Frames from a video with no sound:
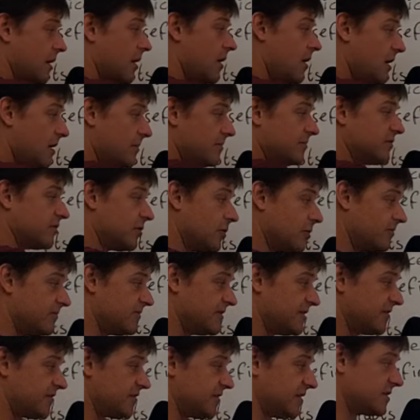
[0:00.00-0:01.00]
Arms are
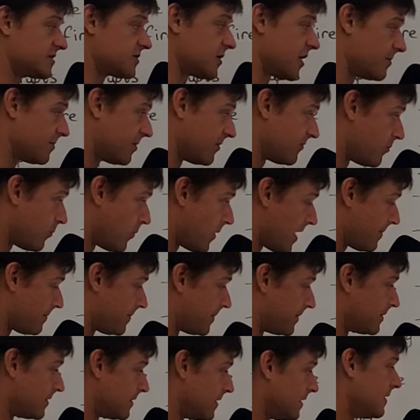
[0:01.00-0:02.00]
obviously a type of
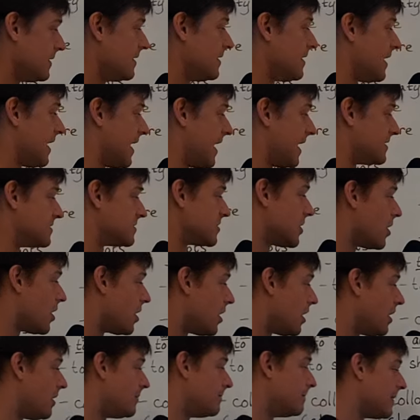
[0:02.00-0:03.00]
weapon, and
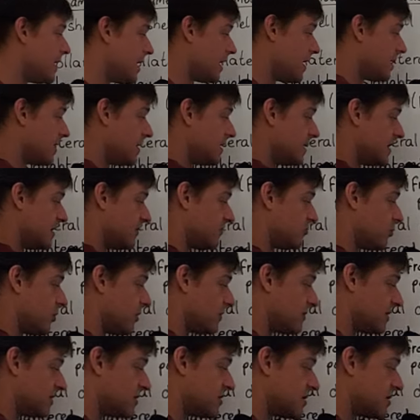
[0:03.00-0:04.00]
armor is what the